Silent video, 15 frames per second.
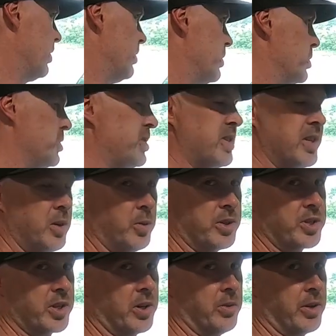code, see
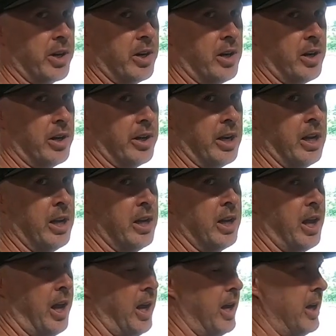what's going on,
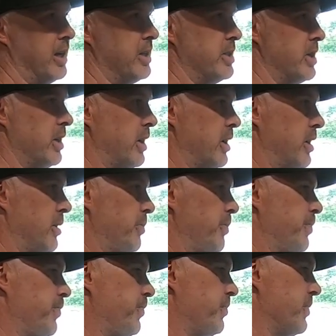and